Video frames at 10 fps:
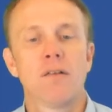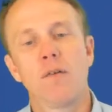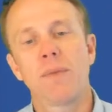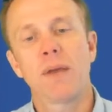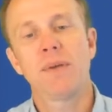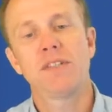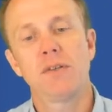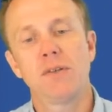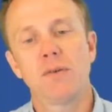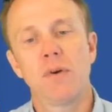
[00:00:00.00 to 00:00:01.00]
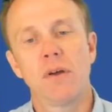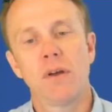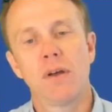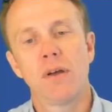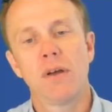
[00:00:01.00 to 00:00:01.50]
maybe do
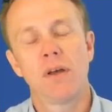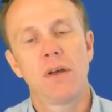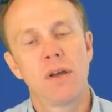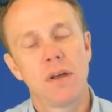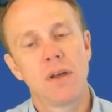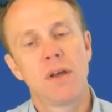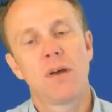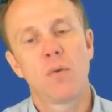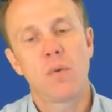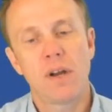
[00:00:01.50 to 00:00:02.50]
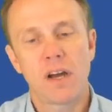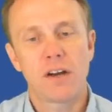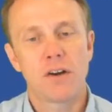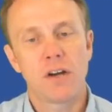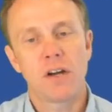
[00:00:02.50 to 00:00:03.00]

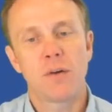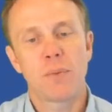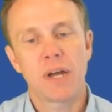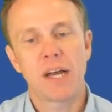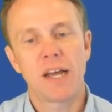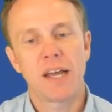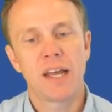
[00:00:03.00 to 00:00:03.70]
100 by,